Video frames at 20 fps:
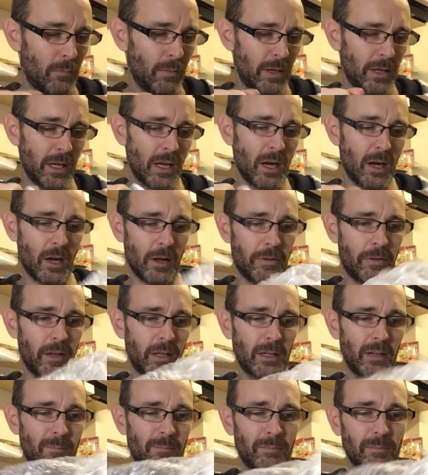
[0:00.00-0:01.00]
But yeah, I
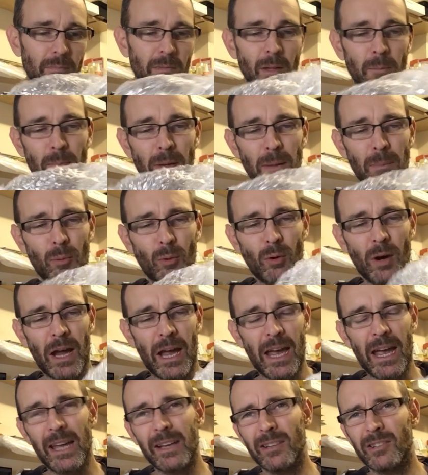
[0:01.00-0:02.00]
think people
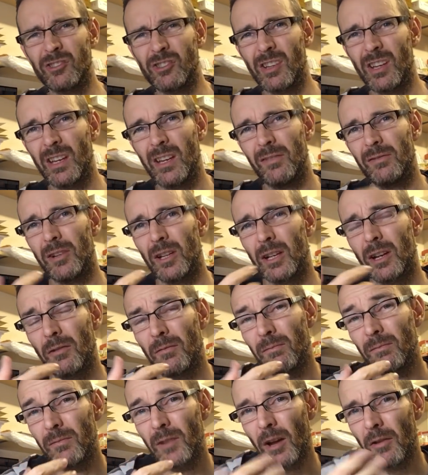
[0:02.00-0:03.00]
had achieved like
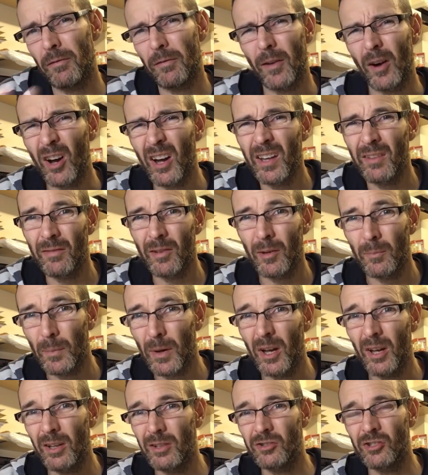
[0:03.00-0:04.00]
a £5
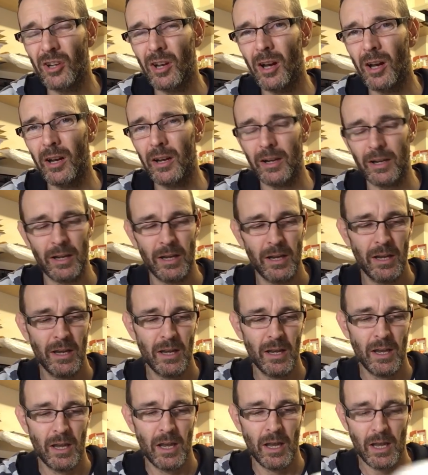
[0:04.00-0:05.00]
per jug
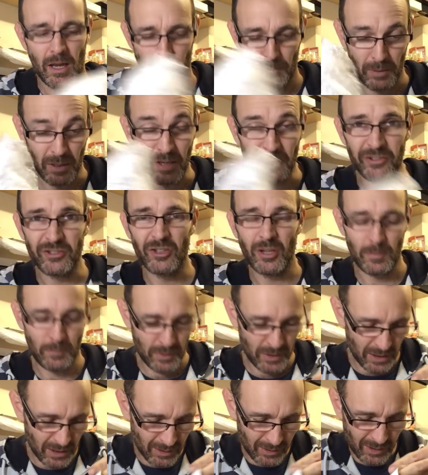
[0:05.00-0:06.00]
plus
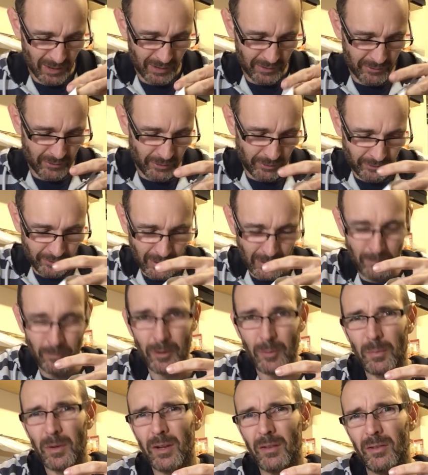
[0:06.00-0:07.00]
shipping. It just
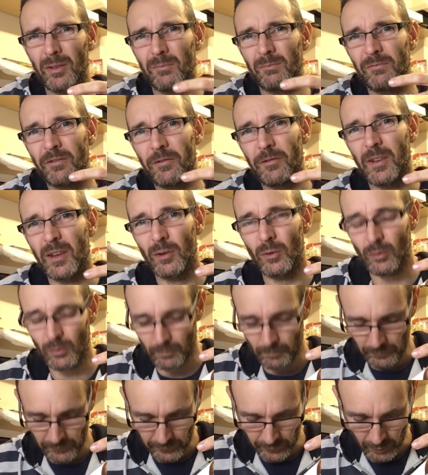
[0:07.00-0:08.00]
seems a bit of a fiddle.
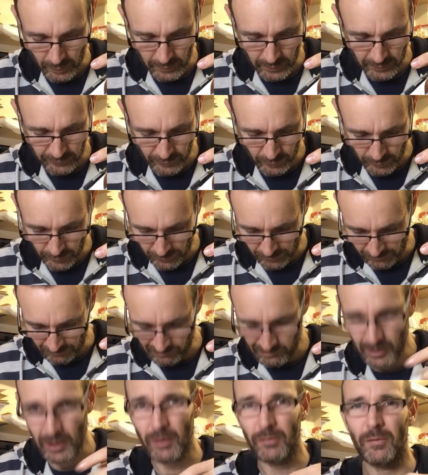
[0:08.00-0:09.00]
So I'm going to do the
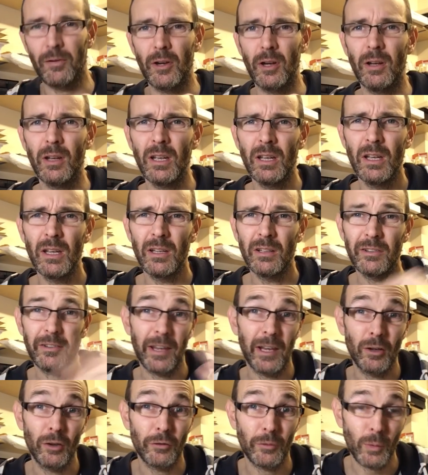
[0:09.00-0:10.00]
3 for
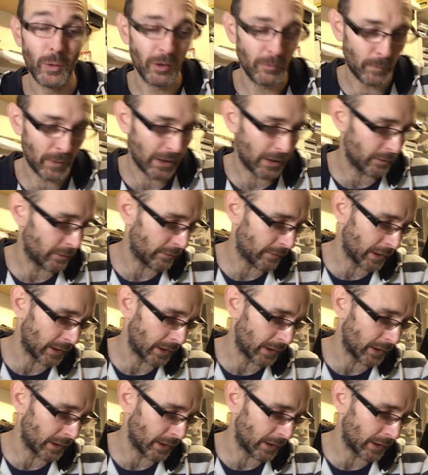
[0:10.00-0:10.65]
£10 or £12, I